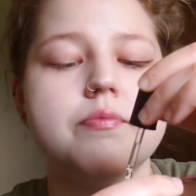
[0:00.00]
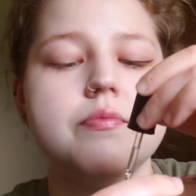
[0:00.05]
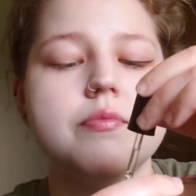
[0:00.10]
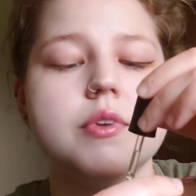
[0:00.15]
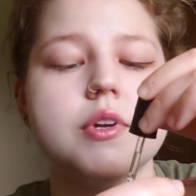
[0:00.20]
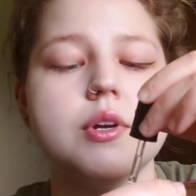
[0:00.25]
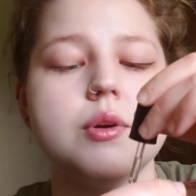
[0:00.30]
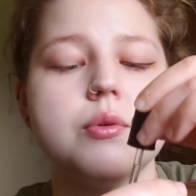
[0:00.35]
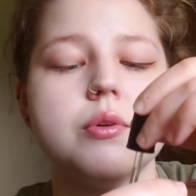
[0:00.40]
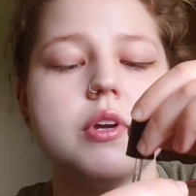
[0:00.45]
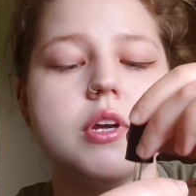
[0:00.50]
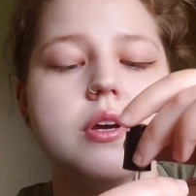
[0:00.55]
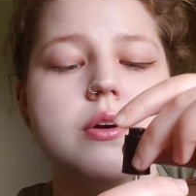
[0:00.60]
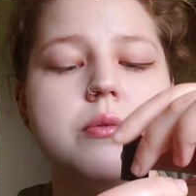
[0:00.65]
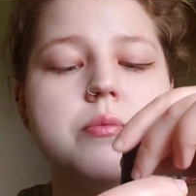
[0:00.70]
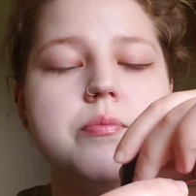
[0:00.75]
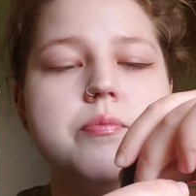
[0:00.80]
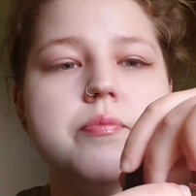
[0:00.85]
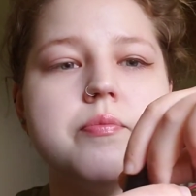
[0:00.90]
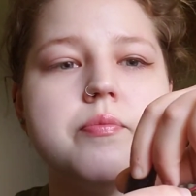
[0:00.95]
There we go.
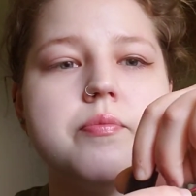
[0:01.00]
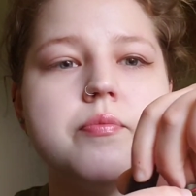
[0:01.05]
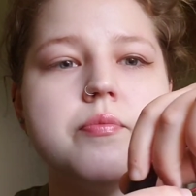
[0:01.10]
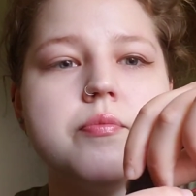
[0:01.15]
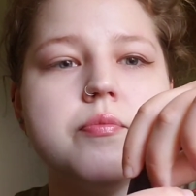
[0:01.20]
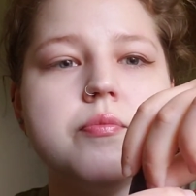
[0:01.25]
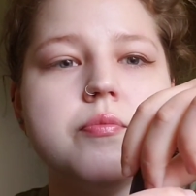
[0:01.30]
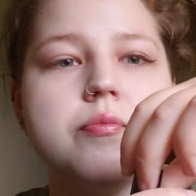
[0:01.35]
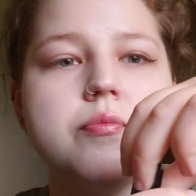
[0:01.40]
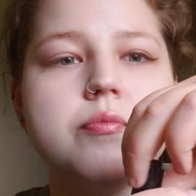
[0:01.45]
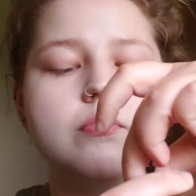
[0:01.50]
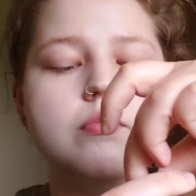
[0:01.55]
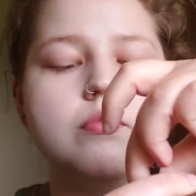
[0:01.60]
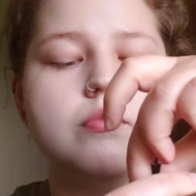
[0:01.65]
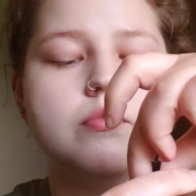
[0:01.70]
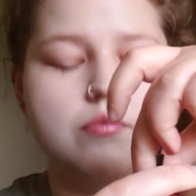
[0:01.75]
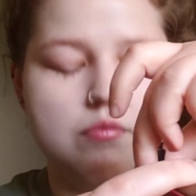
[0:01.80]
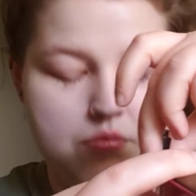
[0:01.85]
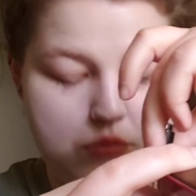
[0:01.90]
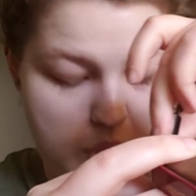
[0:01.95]

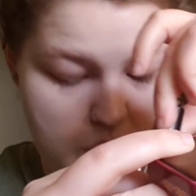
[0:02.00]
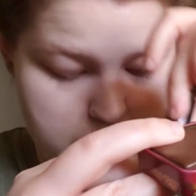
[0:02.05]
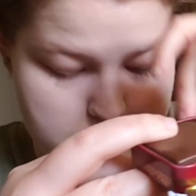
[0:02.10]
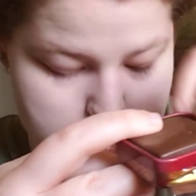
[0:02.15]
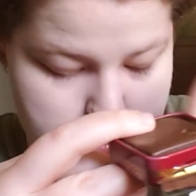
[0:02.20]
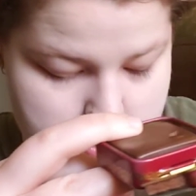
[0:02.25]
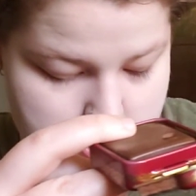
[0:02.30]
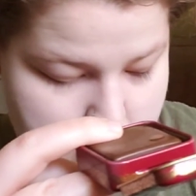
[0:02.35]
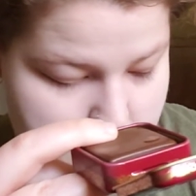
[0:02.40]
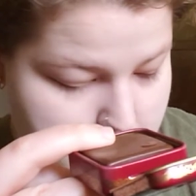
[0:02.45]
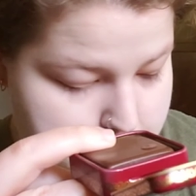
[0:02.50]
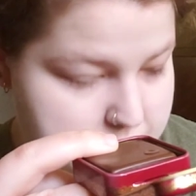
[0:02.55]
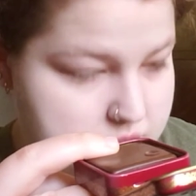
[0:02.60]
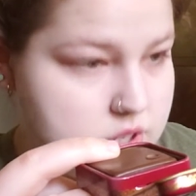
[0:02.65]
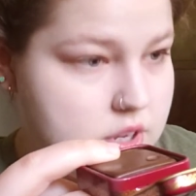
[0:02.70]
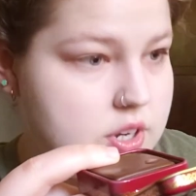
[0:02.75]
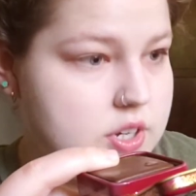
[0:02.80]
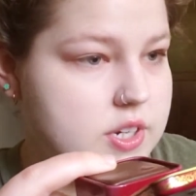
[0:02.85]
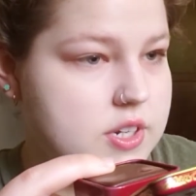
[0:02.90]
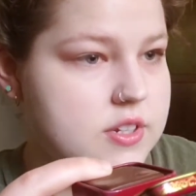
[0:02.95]
Make sure the cap is
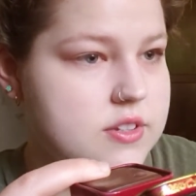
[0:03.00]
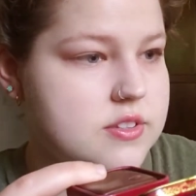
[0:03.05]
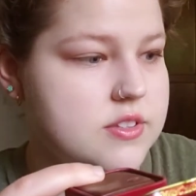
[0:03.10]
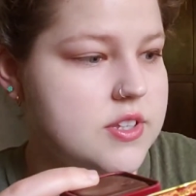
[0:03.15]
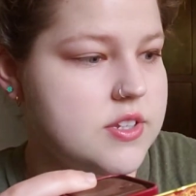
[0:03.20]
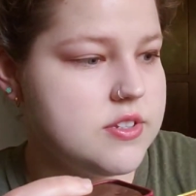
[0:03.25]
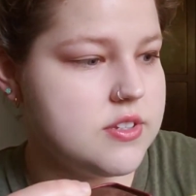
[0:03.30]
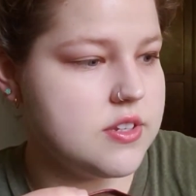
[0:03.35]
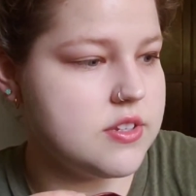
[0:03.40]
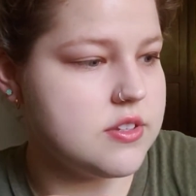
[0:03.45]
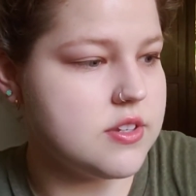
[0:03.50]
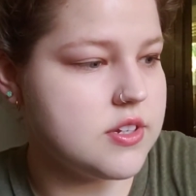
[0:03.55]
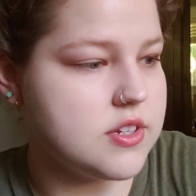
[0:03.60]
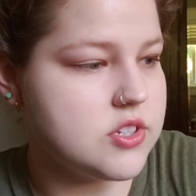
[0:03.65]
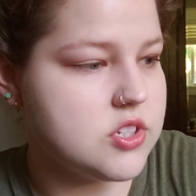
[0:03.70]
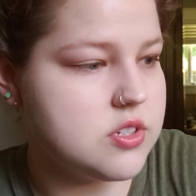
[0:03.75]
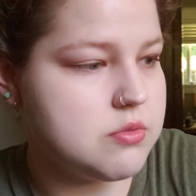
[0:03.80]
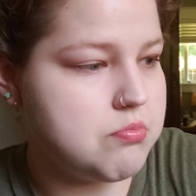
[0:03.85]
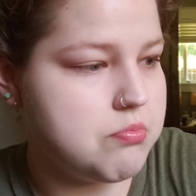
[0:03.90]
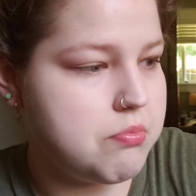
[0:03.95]
on because this is
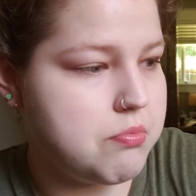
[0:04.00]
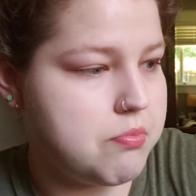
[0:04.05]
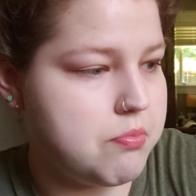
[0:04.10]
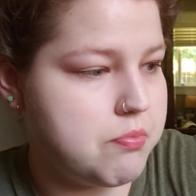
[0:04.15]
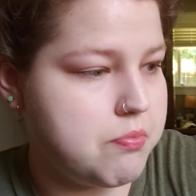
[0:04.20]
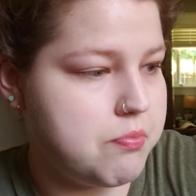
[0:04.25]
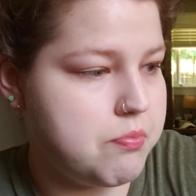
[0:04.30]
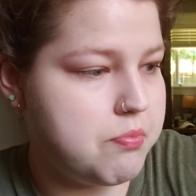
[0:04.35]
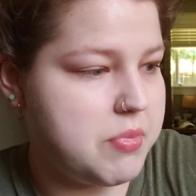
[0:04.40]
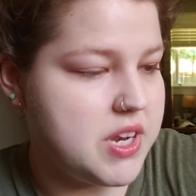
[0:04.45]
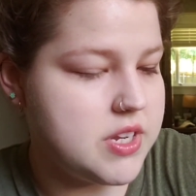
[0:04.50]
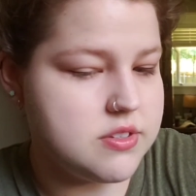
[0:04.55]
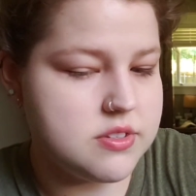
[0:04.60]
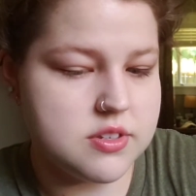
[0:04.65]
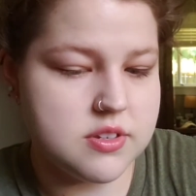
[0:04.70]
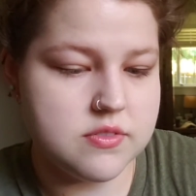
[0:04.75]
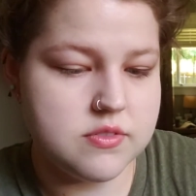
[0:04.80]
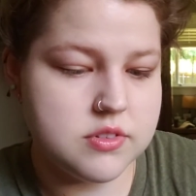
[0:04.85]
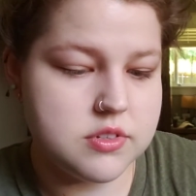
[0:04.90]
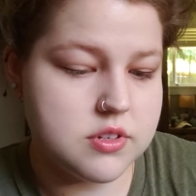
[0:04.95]

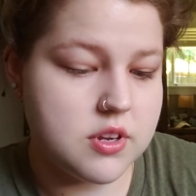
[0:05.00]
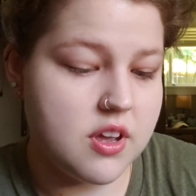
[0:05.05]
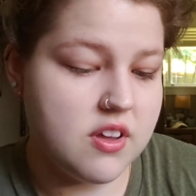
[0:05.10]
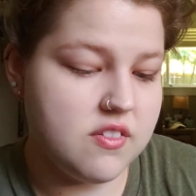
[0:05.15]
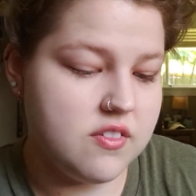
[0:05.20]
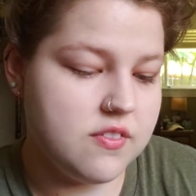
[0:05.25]
expensive stuff.